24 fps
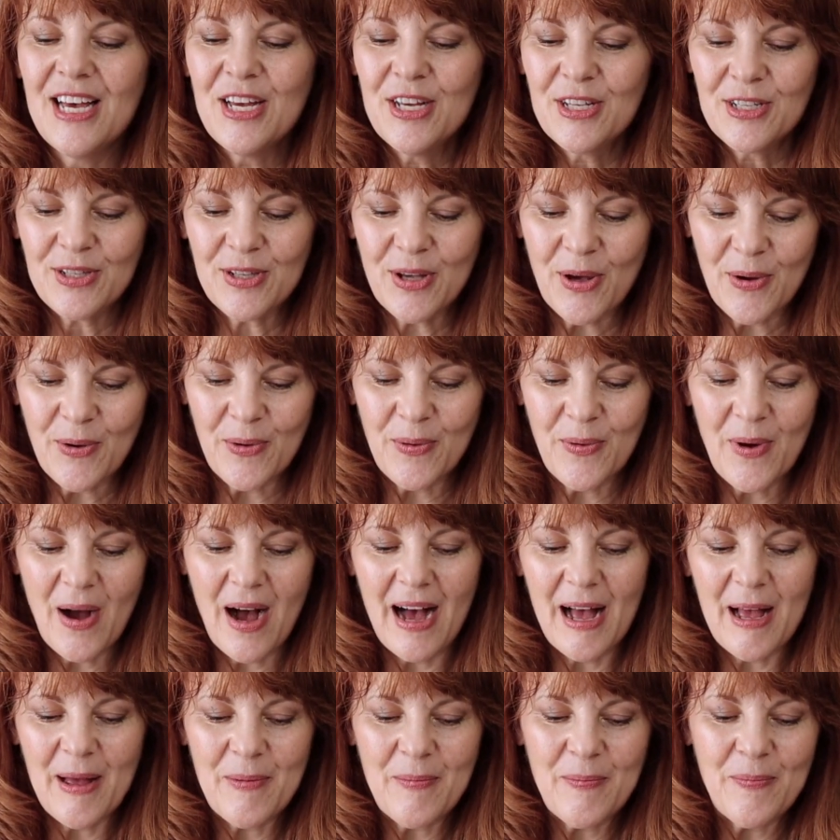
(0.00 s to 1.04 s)
So
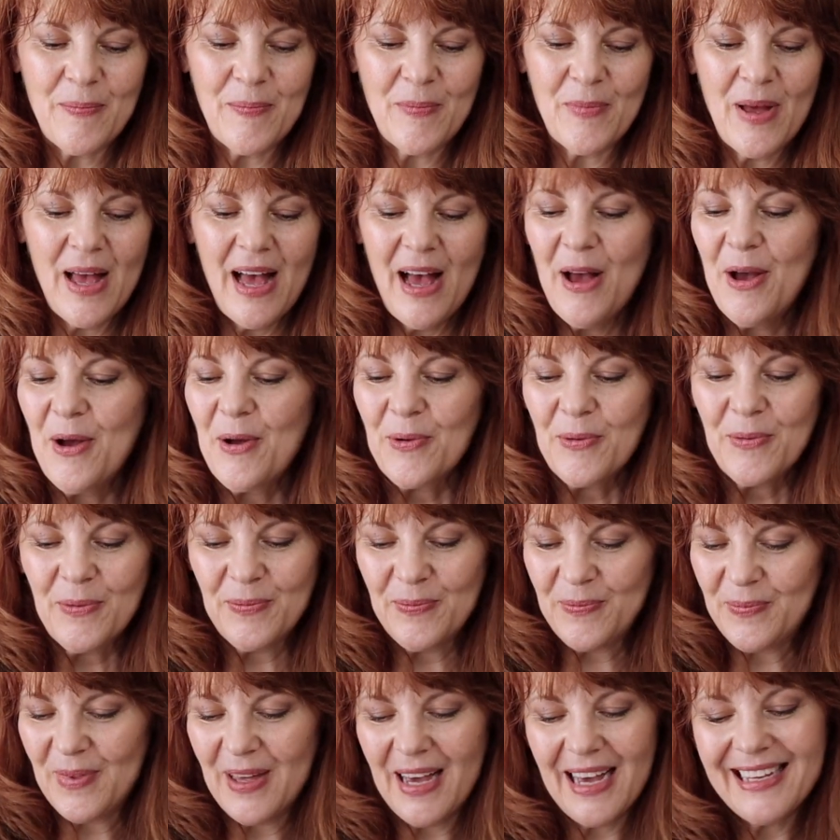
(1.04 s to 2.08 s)
I'm,
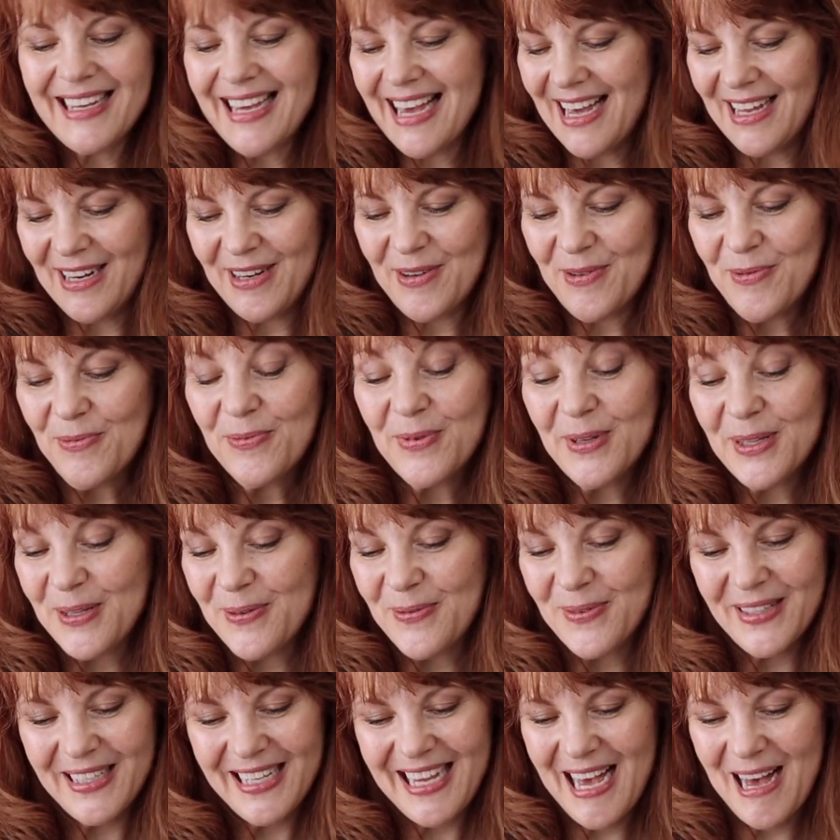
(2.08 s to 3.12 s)
again,
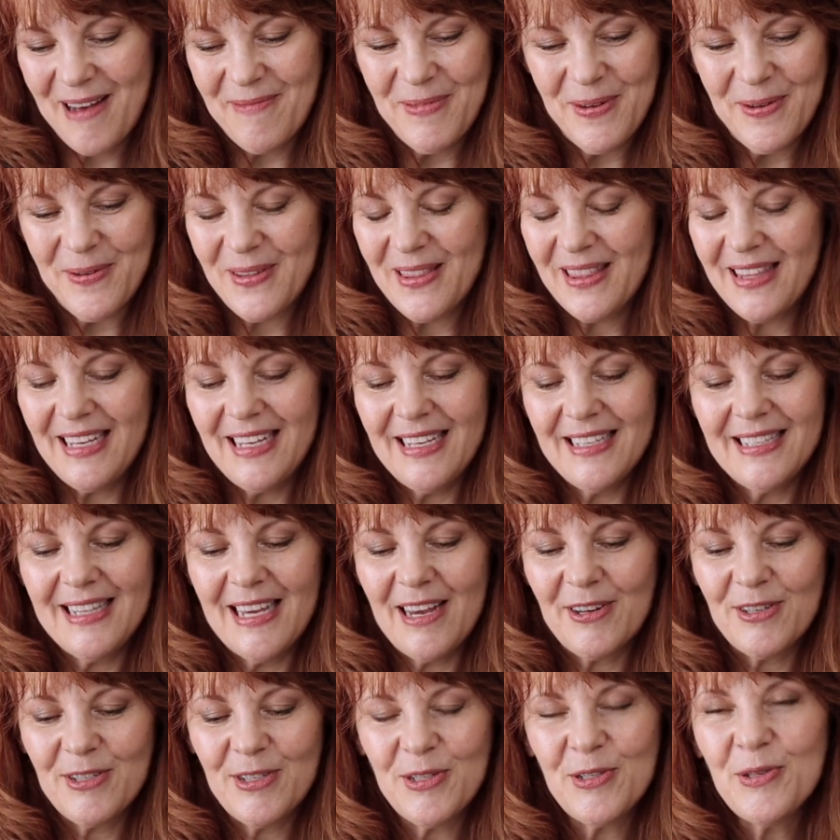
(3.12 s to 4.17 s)
really happy with these. They
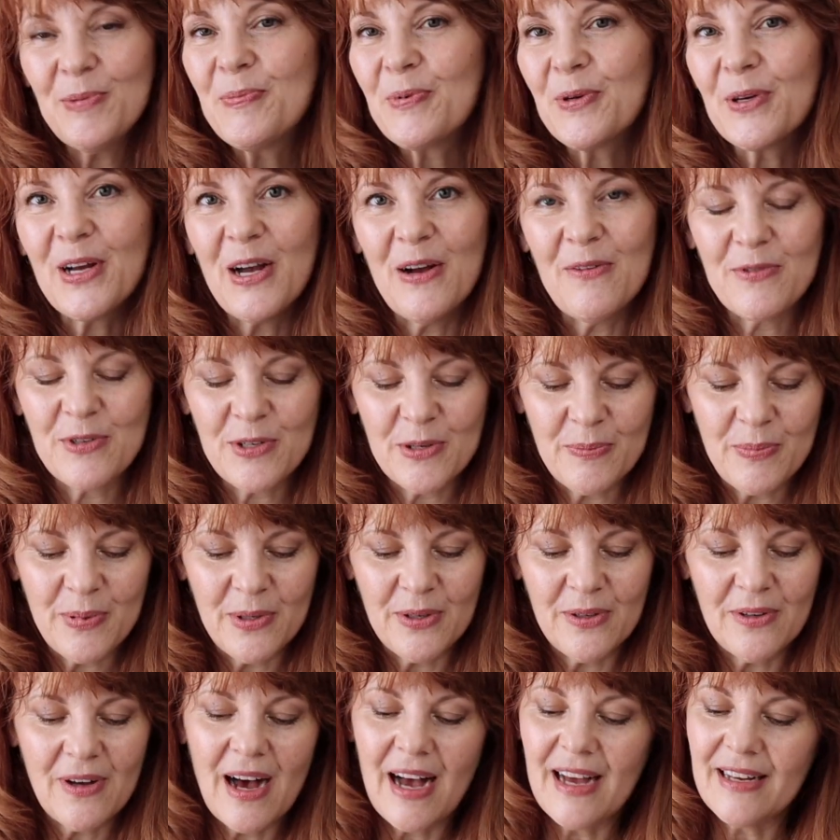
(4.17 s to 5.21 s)
are super
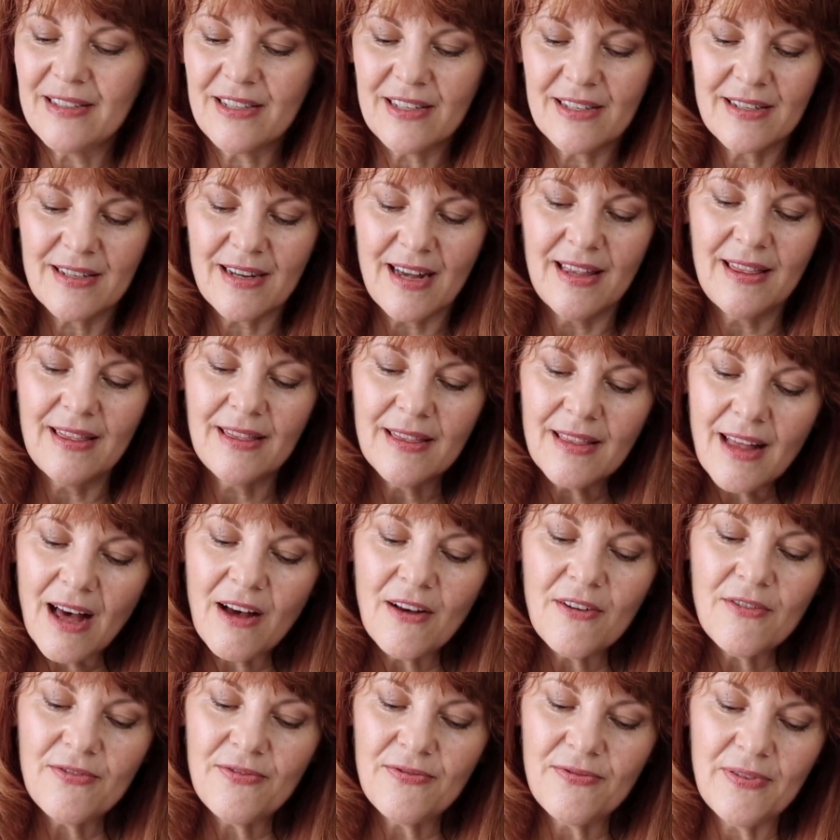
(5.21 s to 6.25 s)
comfortable. I
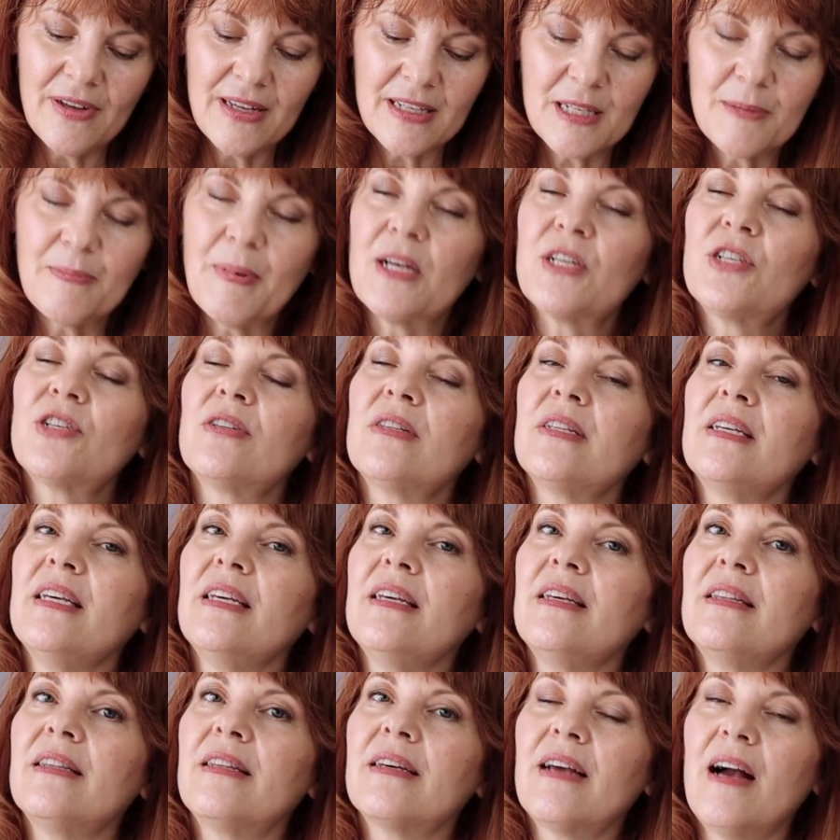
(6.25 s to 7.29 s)
love
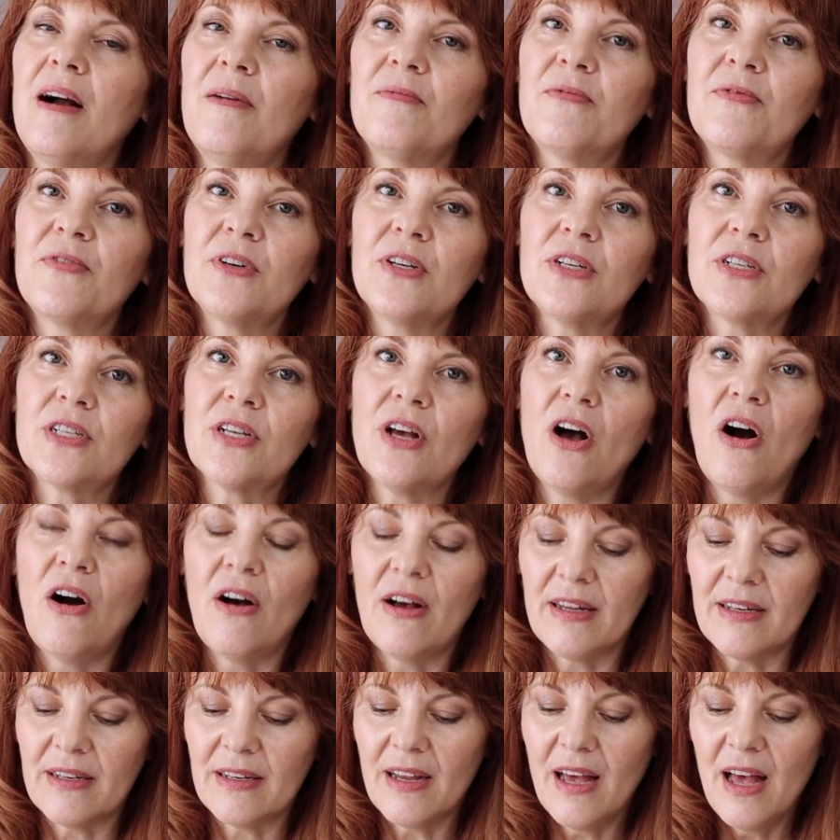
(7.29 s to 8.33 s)
especially the comfort
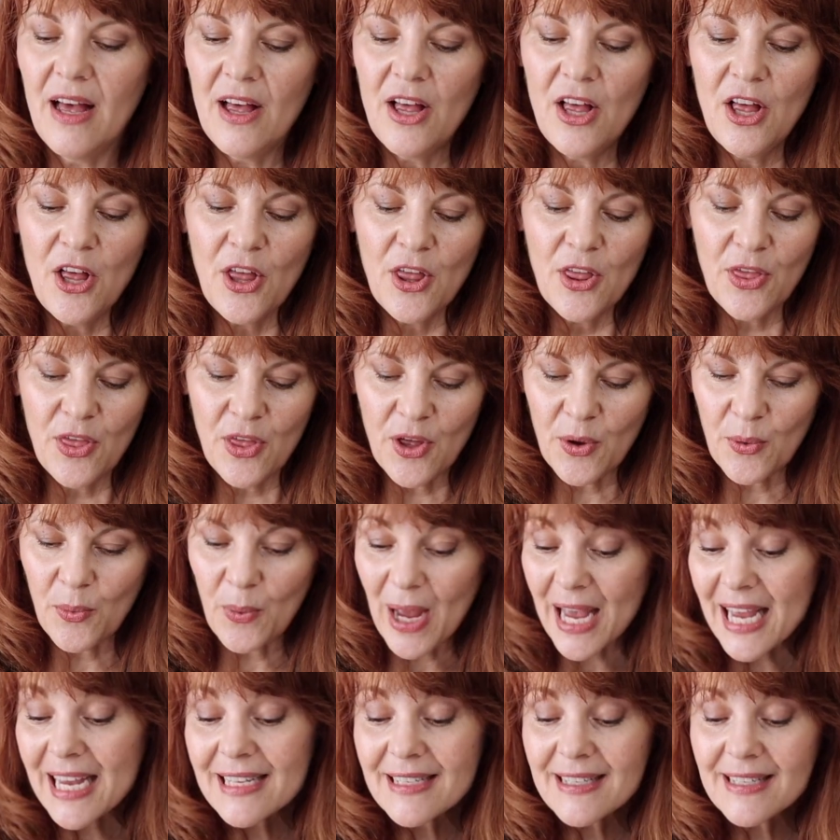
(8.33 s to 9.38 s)
on the
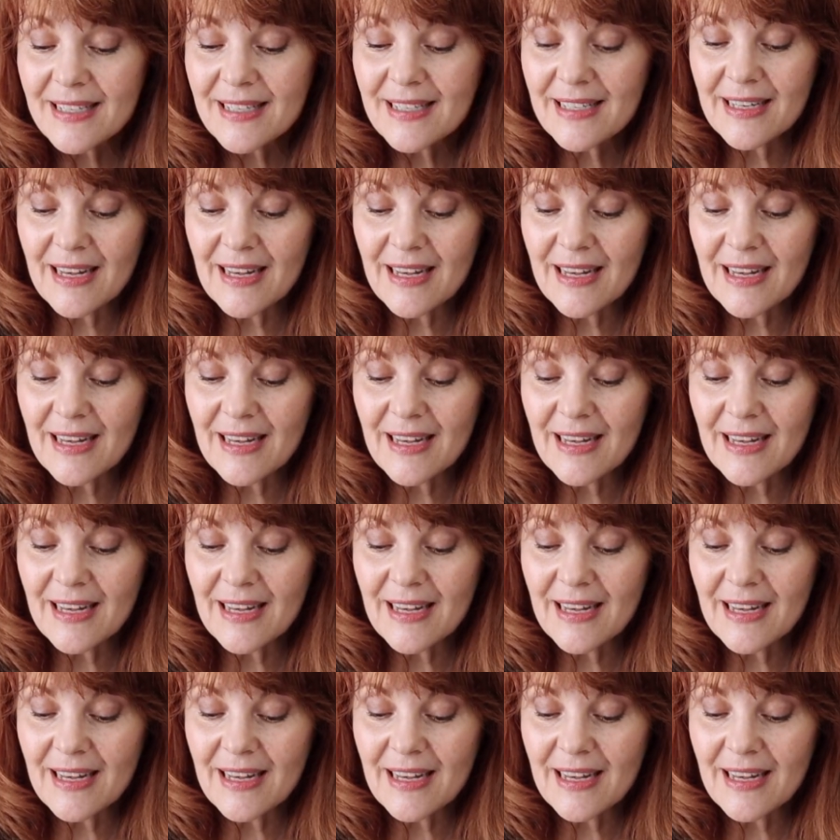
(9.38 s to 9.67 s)
waist.